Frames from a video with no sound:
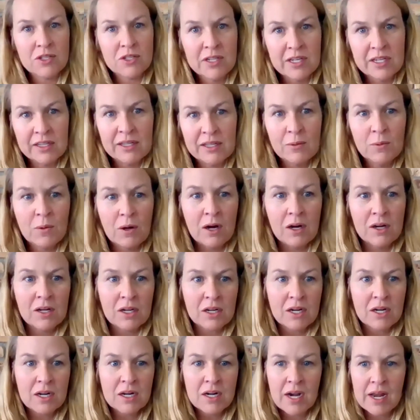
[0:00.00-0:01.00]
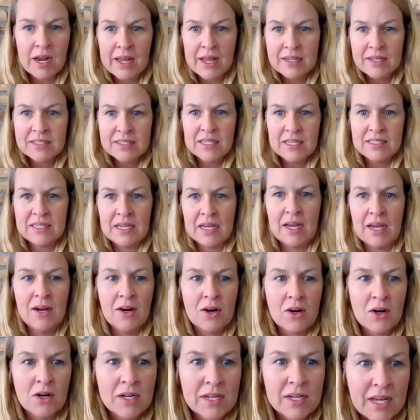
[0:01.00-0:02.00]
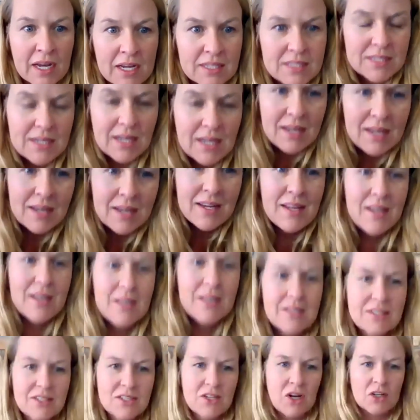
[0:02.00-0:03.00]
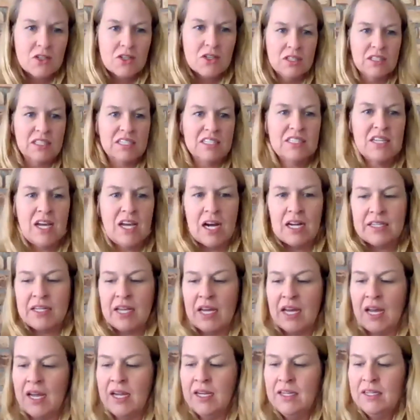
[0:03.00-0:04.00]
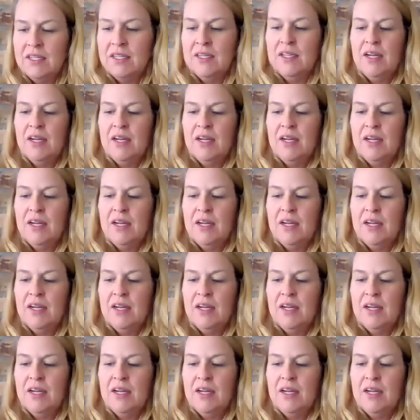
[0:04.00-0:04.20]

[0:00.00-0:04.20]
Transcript: Neely Walker, and today our guest is Dr. Liz Gagnet.